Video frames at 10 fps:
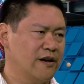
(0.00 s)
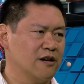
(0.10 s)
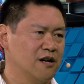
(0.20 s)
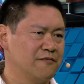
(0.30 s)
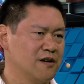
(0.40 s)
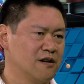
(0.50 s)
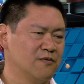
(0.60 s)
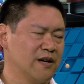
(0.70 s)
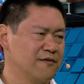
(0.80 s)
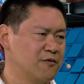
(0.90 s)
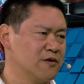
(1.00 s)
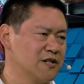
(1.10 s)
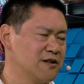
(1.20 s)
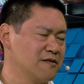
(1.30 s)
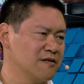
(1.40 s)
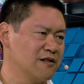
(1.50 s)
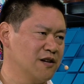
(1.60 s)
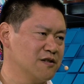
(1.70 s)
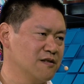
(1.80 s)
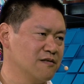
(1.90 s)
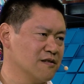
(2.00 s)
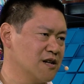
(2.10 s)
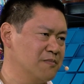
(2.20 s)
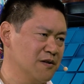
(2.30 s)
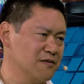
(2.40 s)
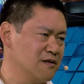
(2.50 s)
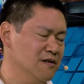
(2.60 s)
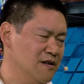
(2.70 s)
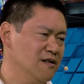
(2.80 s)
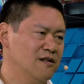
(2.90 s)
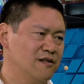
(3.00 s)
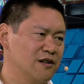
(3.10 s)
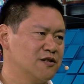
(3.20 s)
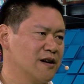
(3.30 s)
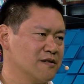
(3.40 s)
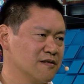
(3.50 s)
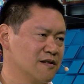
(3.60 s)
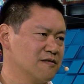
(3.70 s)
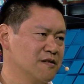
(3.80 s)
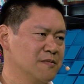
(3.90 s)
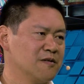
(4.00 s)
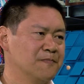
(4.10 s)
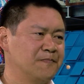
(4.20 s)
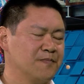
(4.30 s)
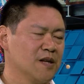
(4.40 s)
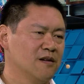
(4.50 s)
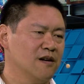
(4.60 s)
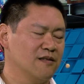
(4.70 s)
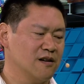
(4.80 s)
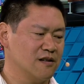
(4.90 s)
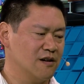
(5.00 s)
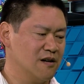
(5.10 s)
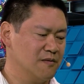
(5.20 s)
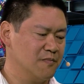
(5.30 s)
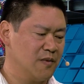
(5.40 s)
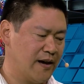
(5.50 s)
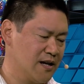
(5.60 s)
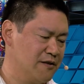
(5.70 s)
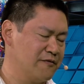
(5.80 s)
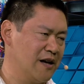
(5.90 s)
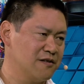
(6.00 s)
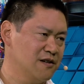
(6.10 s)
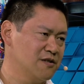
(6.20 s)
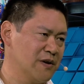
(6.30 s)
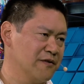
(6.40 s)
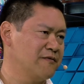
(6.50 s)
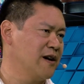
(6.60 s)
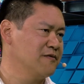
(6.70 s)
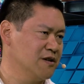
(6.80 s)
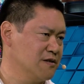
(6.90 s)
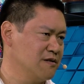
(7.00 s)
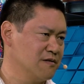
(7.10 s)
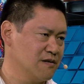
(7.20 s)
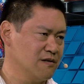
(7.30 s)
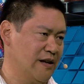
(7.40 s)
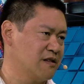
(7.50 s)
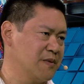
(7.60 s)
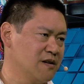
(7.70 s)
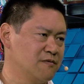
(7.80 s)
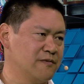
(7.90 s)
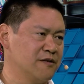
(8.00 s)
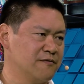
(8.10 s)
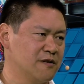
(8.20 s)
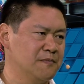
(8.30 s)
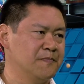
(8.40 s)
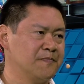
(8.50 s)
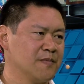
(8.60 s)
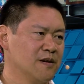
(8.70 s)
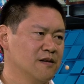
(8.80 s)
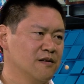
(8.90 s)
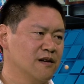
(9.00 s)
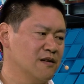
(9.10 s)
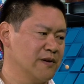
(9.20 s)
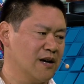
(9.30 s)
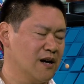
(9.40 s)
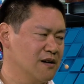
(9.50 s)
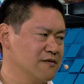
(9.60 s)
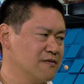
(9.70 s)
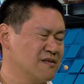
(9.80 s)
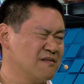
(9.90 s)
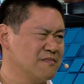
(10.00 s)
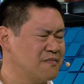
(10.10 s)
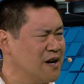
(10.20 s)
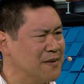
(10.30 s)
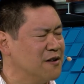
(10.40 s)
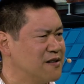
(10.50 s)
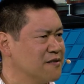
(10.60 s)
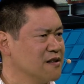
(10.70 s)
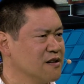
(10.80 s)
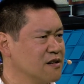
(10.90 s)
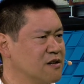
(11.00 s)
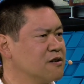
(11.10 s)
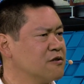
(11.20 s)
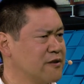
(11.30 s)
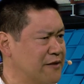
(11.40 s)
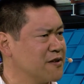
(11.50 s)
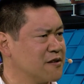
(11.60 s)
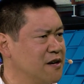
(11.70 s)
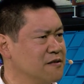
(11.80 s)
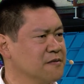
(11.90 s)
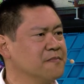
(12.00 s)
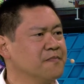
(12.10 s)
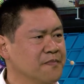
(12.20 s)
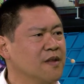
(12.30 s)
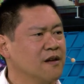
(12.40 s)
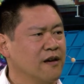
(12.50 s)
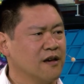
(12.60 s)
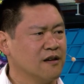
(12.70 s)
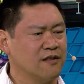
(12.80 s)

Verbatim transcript: Hanging off there, and we have four digitizing stations and a couple other digitizing systems. And then um, hanging off Vantage, we have a five-node Lightspeed render farm. And then we have probably about a dozen graphics guys, mm -hmm.